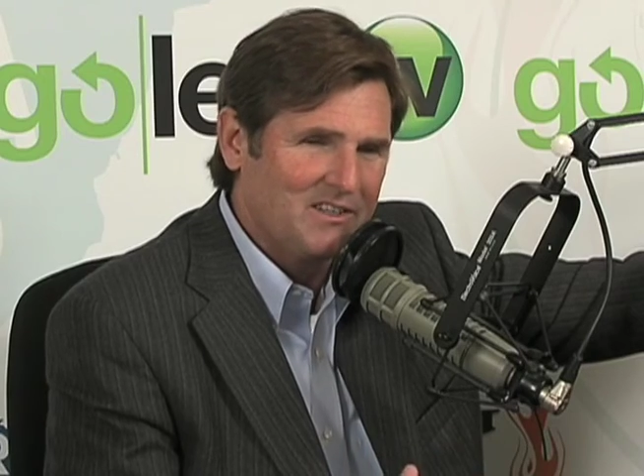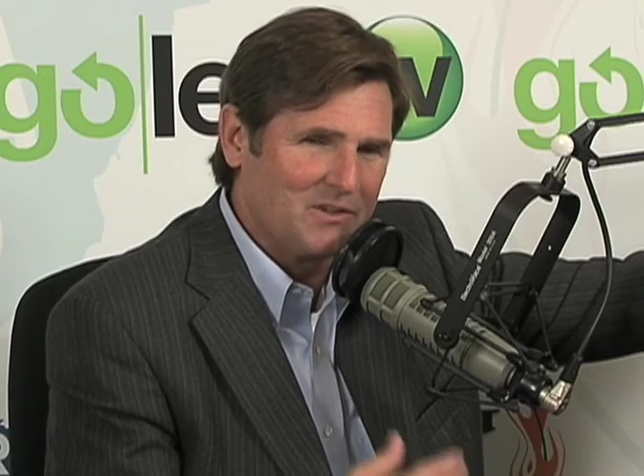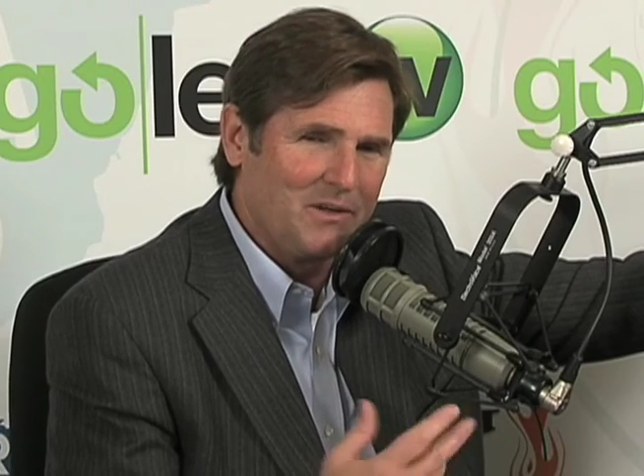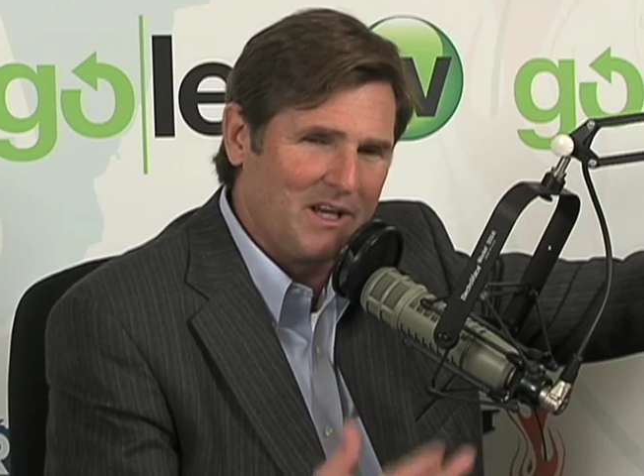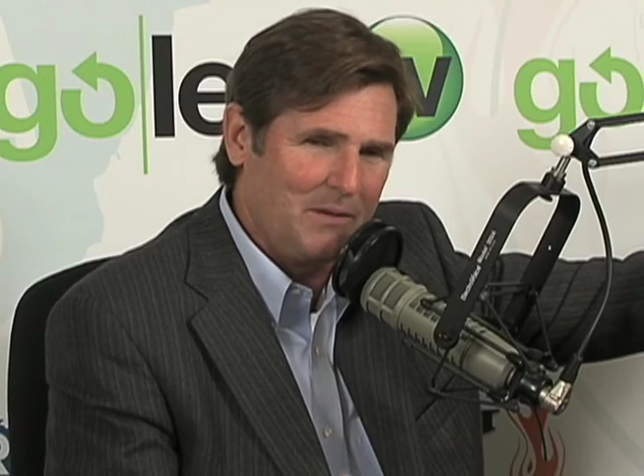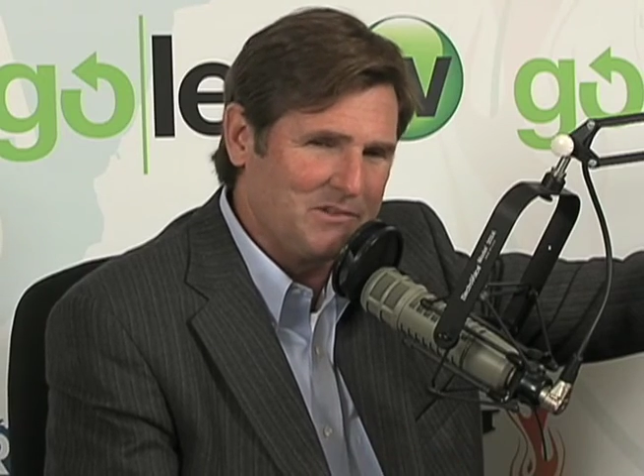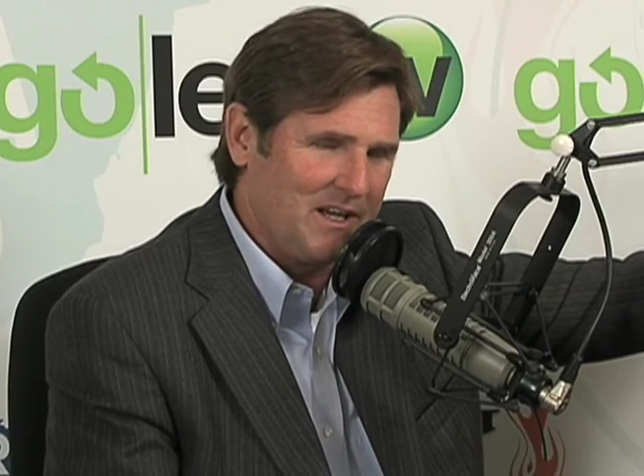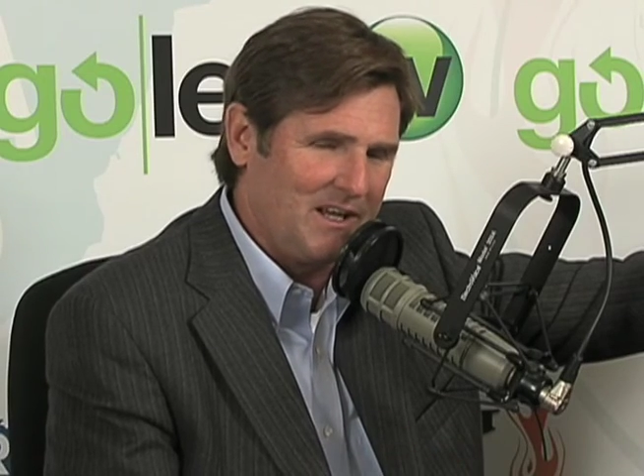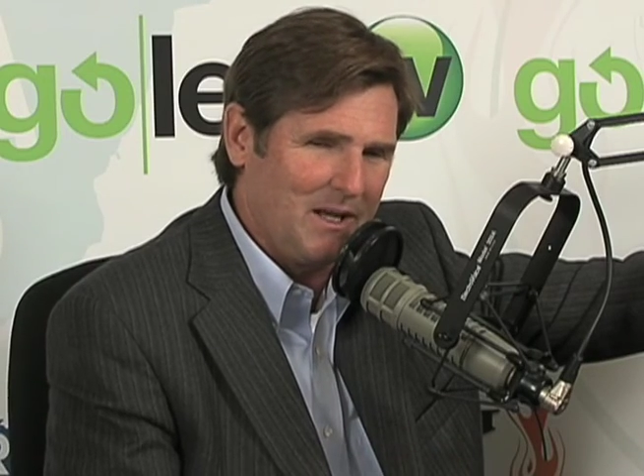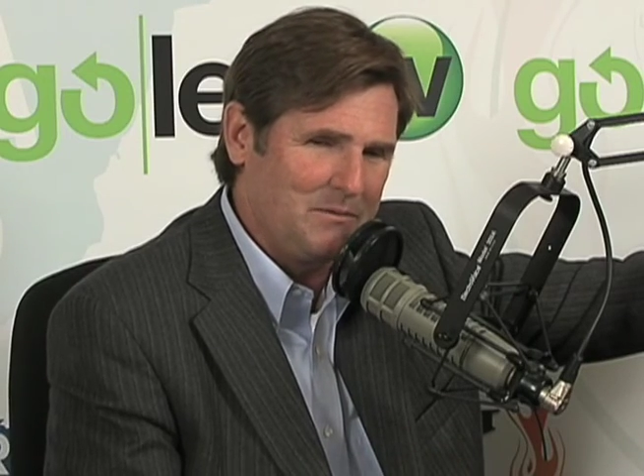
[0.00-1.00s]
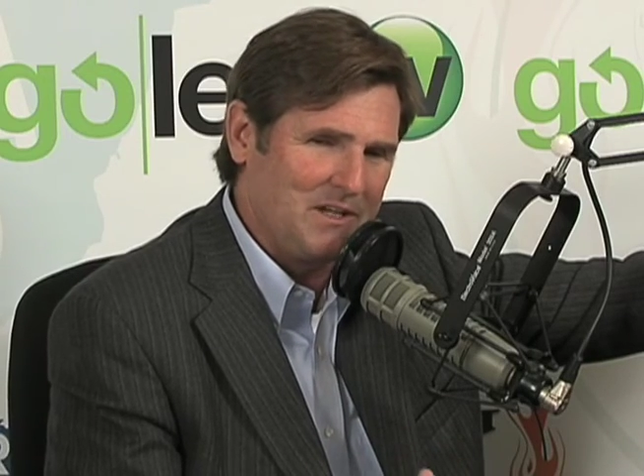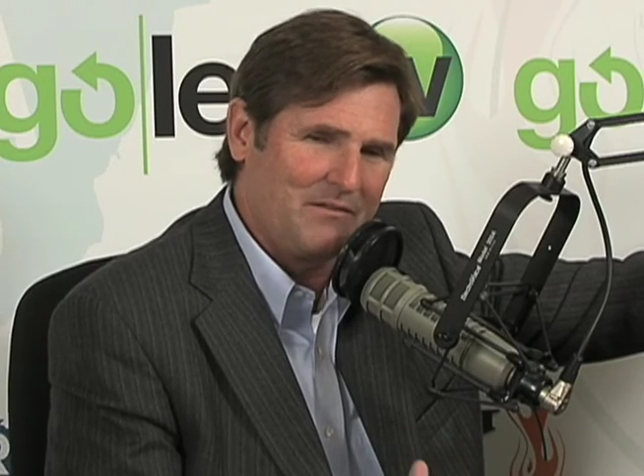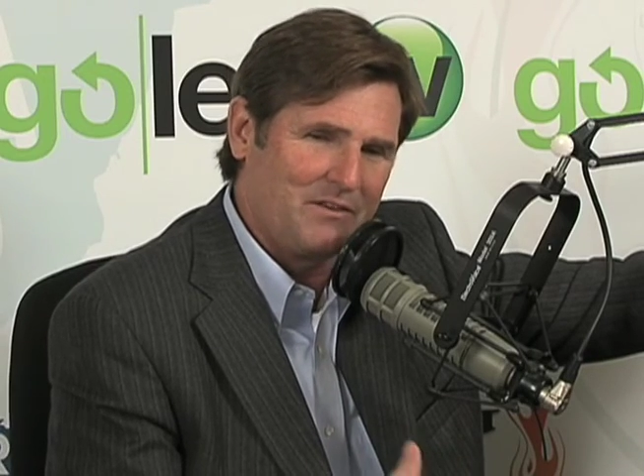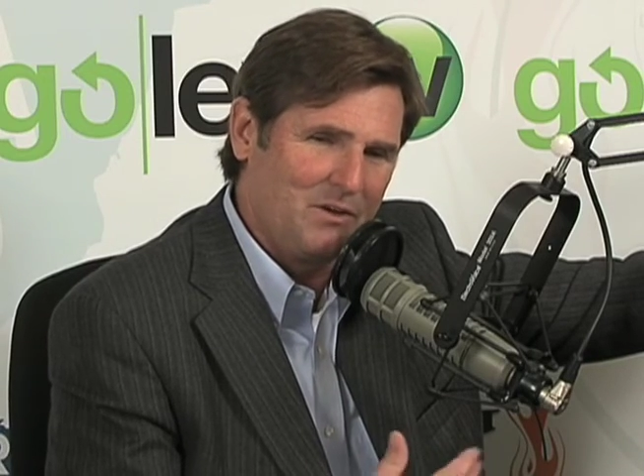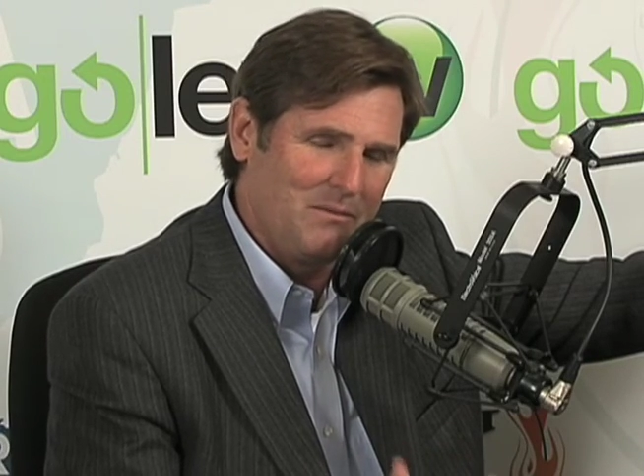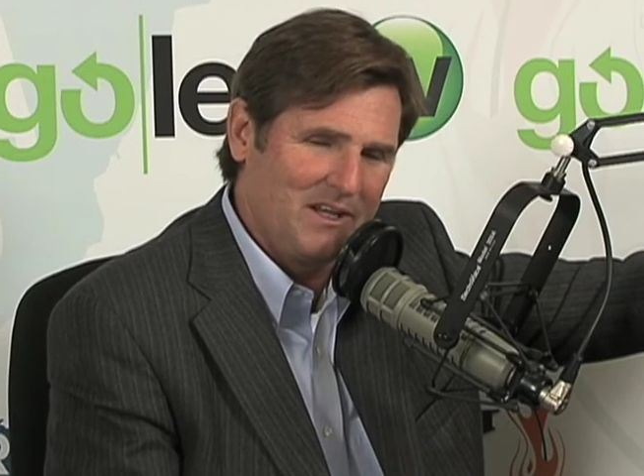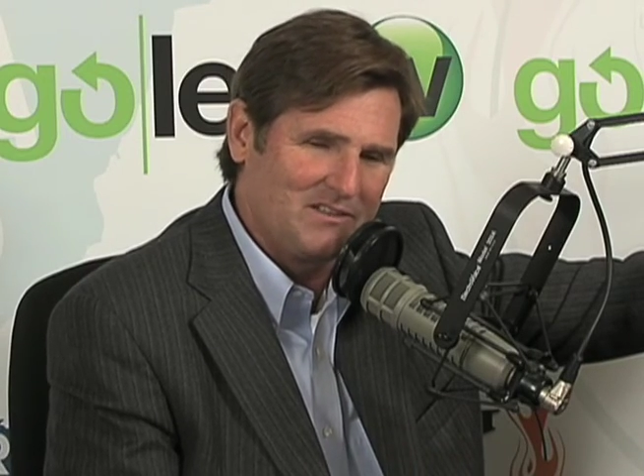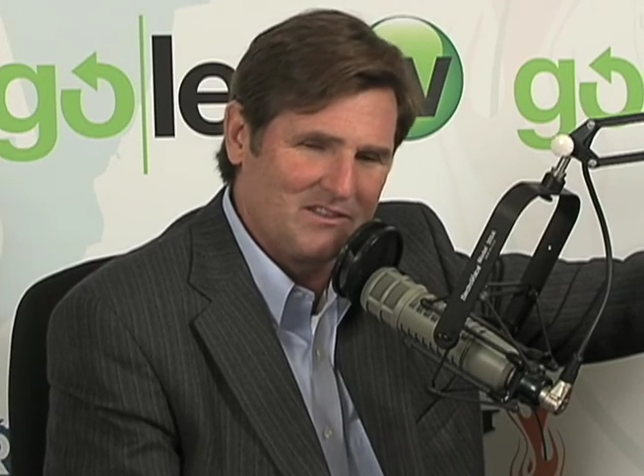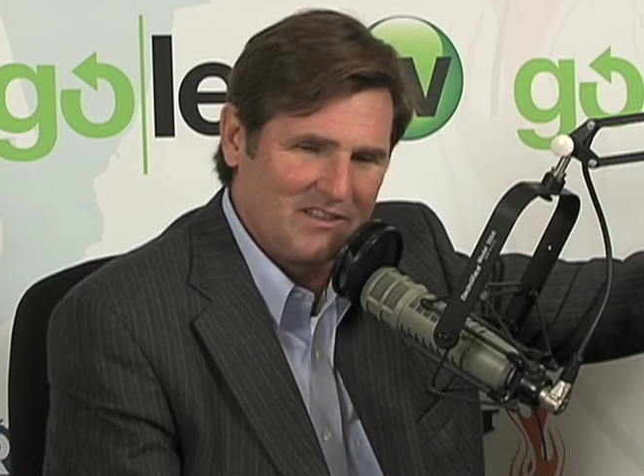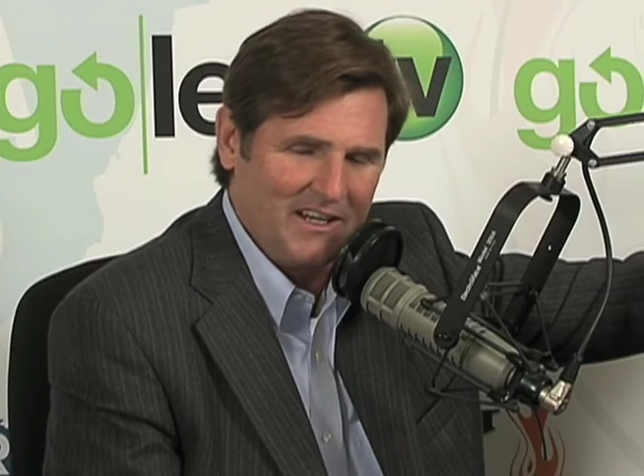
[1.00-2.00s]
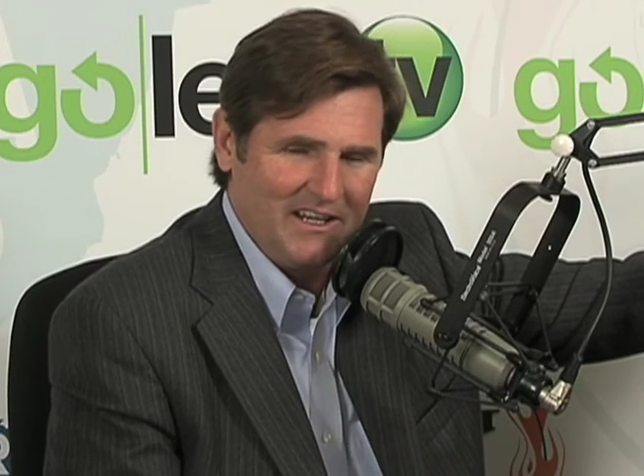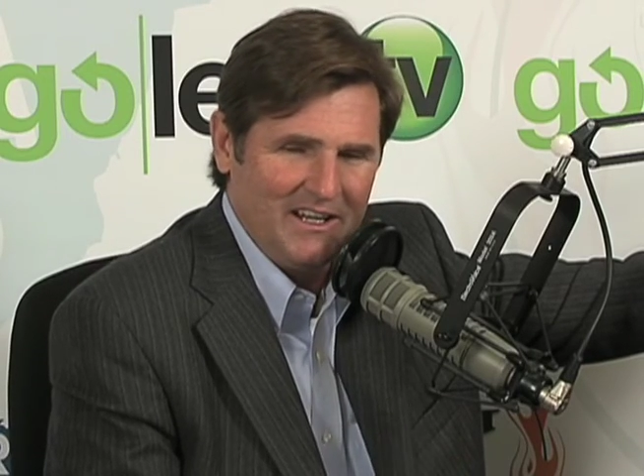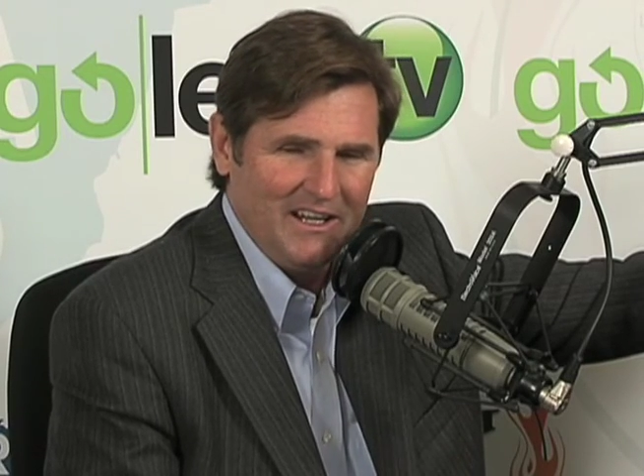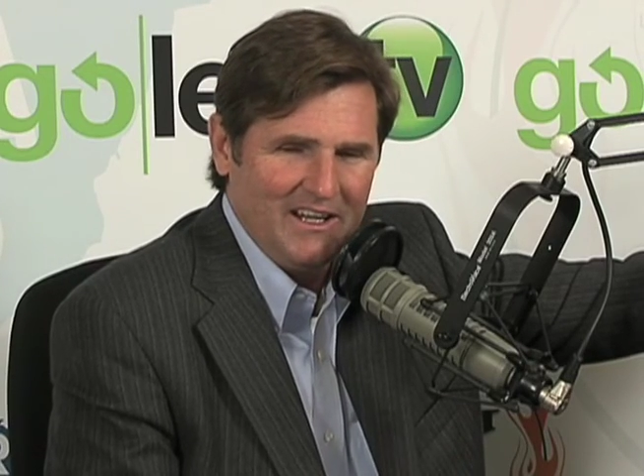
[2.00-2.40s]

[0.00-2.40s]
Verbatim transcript: So right. he comes out for Humane Society.